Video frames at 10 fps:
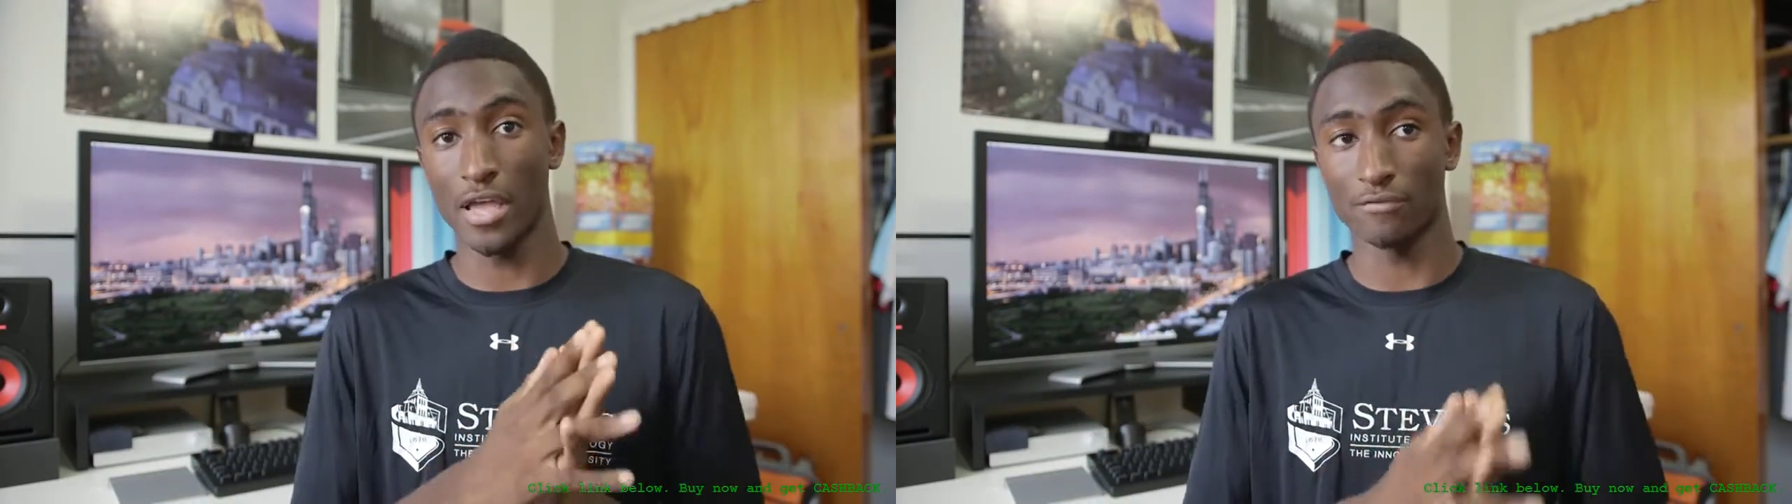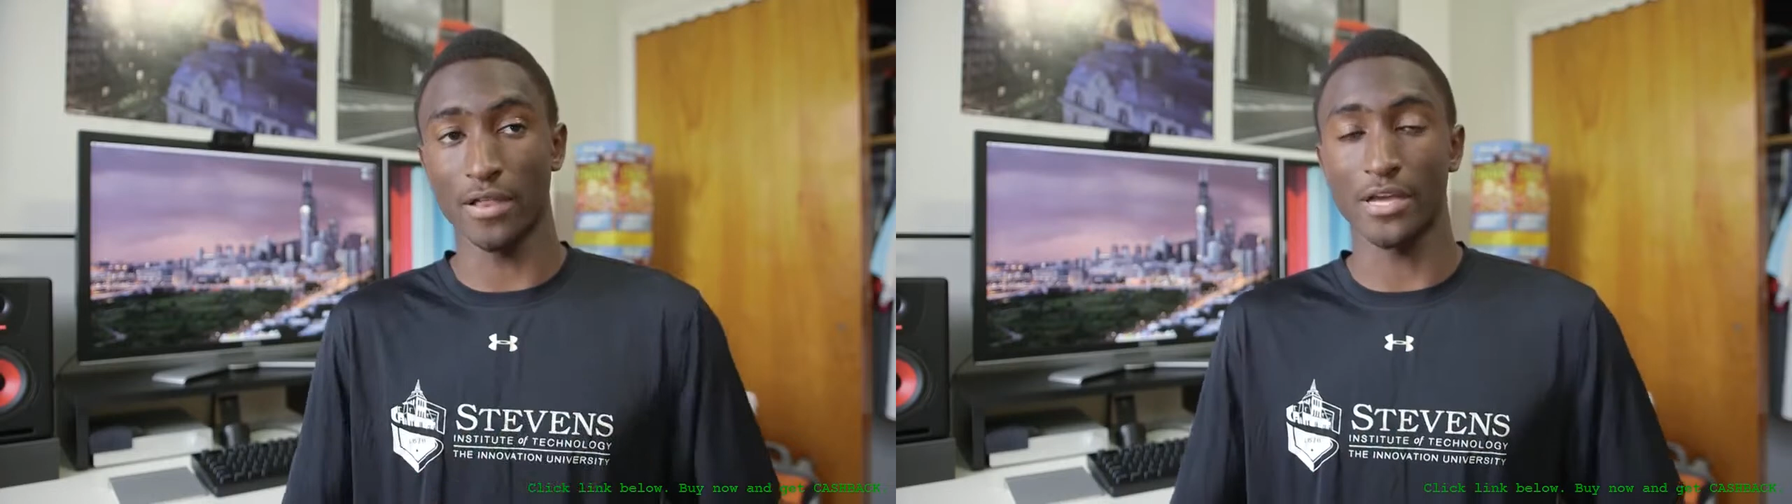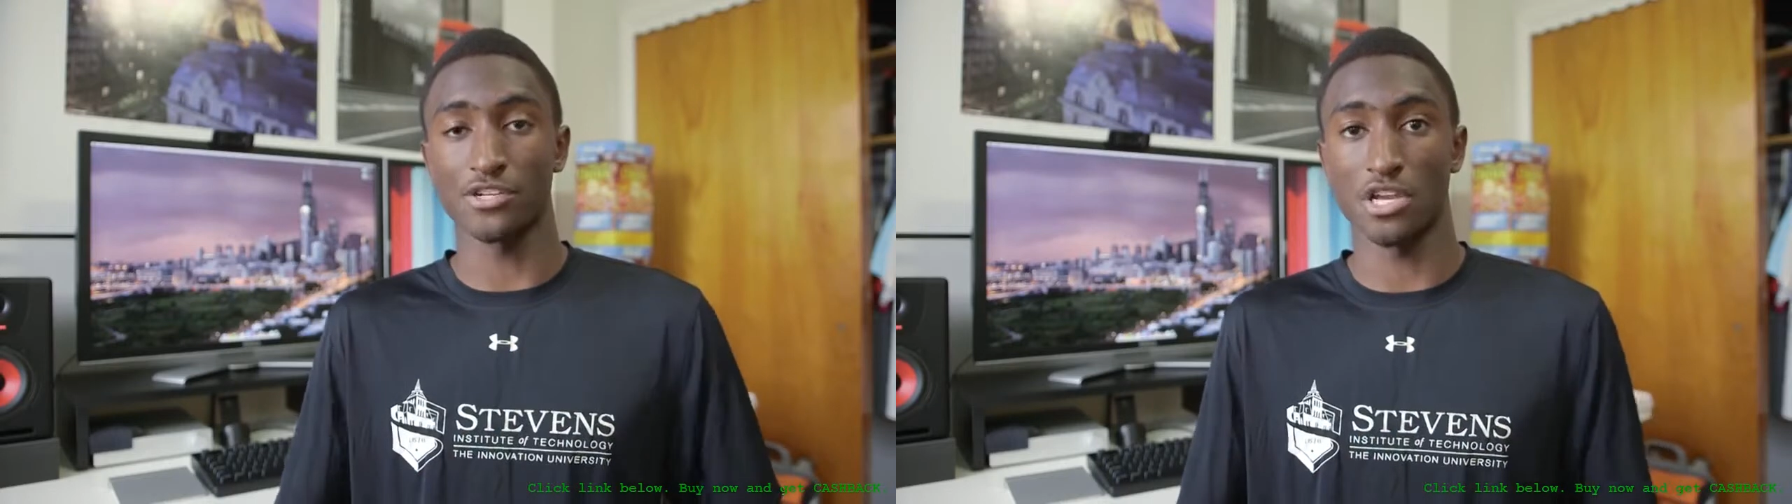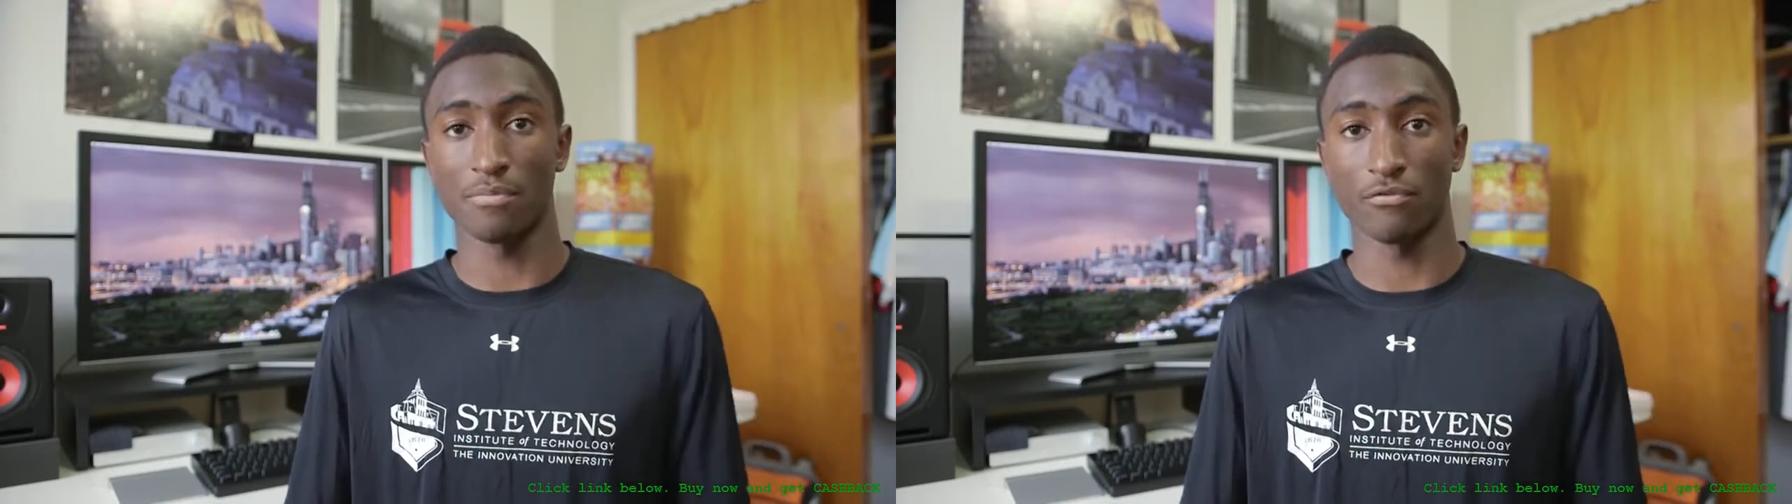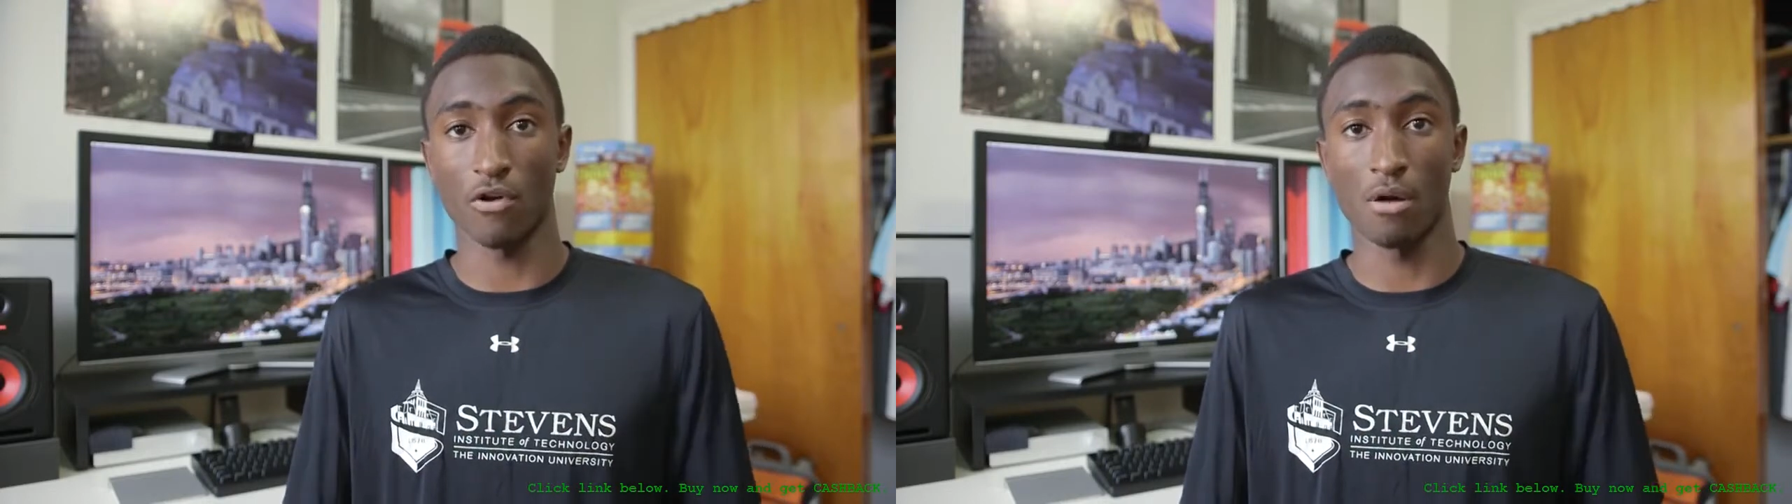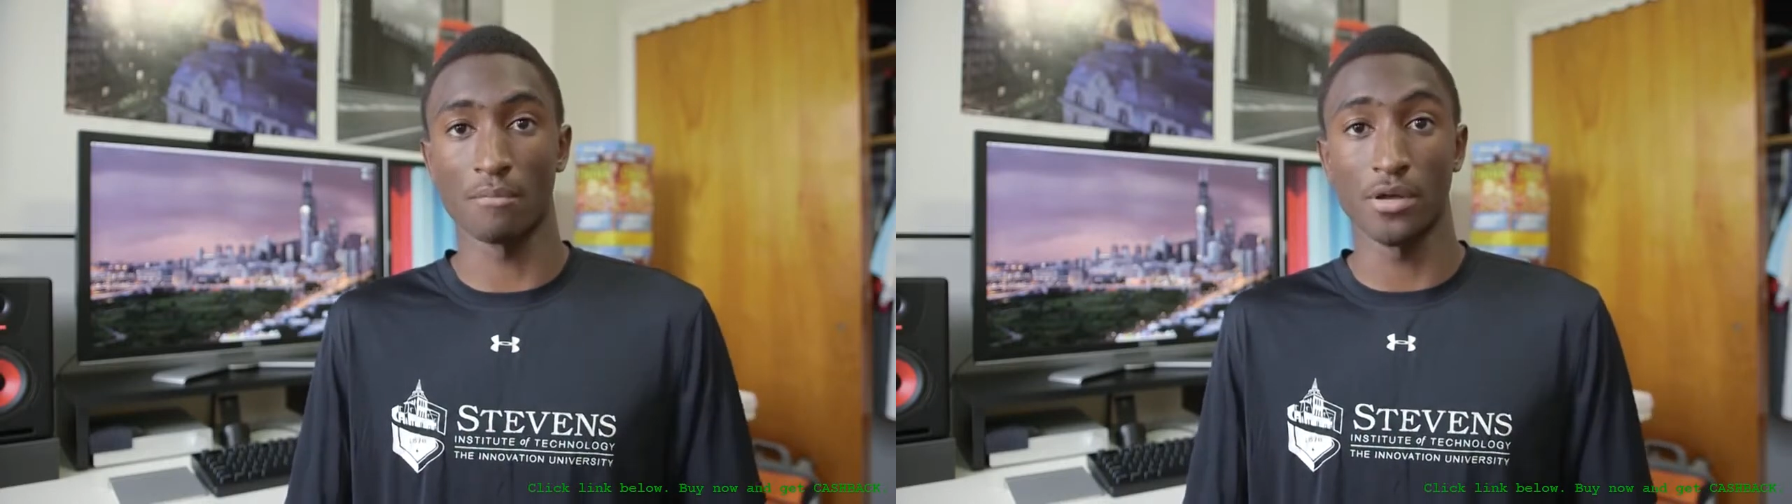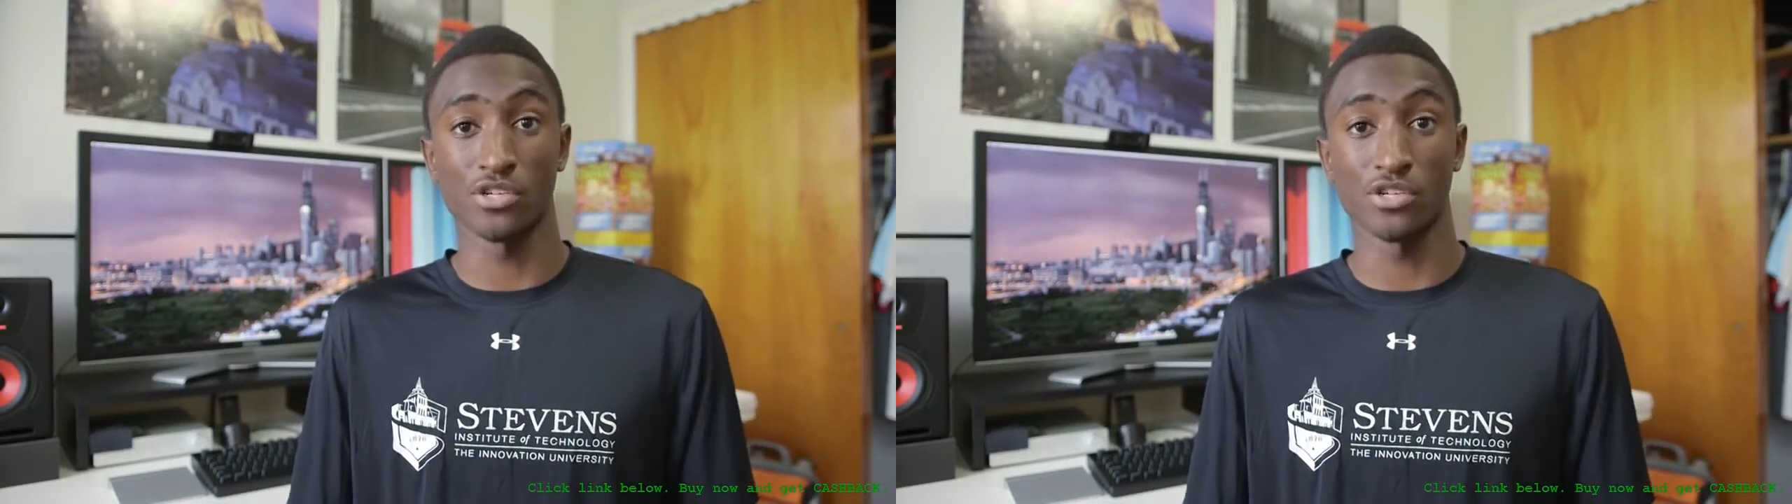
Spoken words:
a flagship from